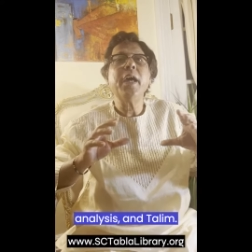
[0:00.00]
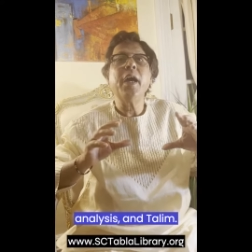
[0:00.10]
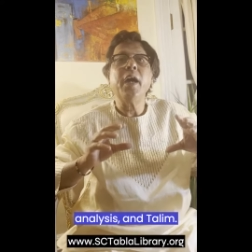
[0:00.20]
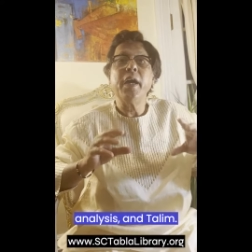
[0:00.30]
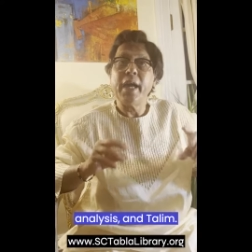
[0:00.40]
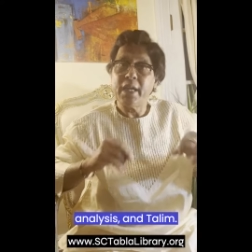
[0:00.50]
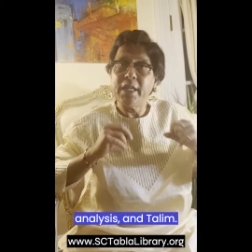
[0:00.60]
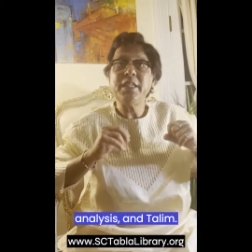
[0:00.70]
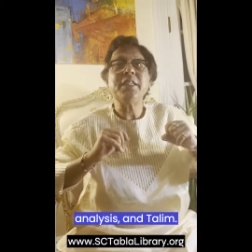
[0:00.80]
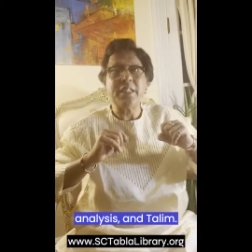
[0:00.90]
uh,
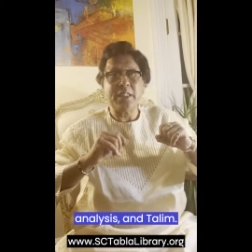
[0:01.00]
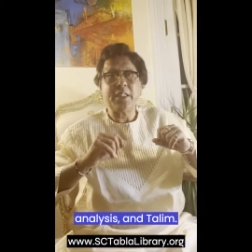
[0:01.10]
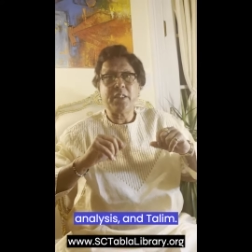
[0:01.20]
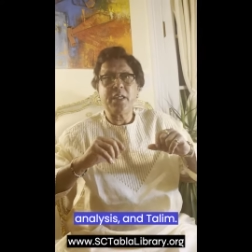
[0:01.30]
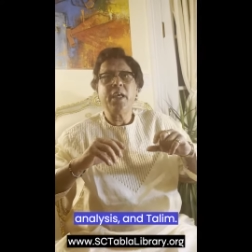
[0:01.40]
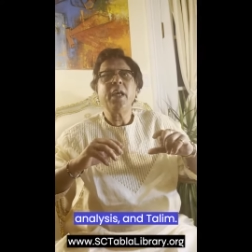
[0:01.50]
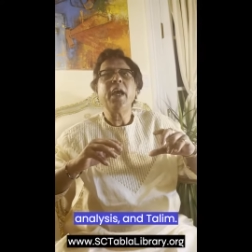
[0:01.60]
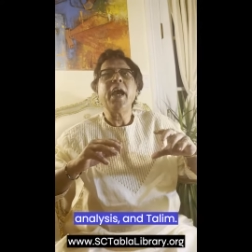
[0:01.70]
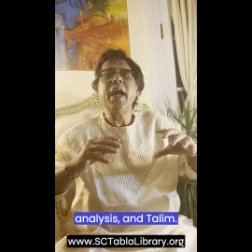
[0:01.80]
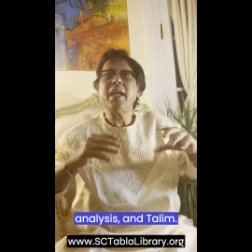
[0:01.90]
analysis
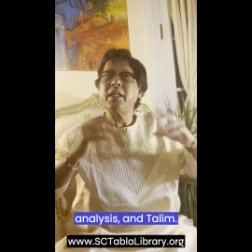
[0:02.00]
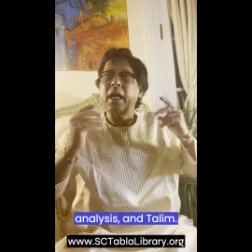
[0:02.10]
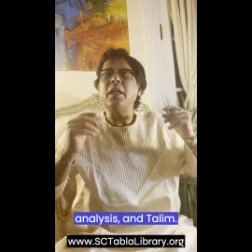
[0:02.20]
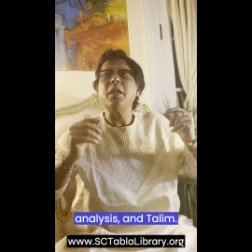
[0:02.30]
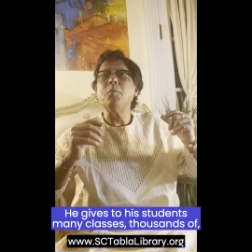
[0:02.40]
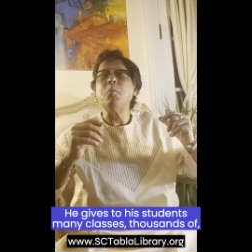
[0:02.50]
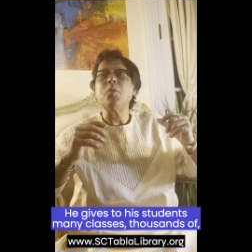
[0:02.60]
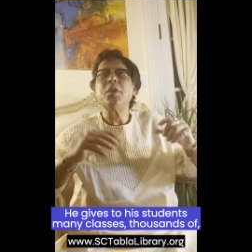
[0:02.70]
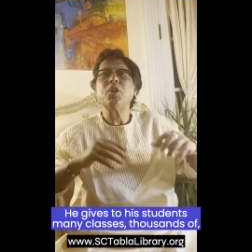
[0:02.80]
and talim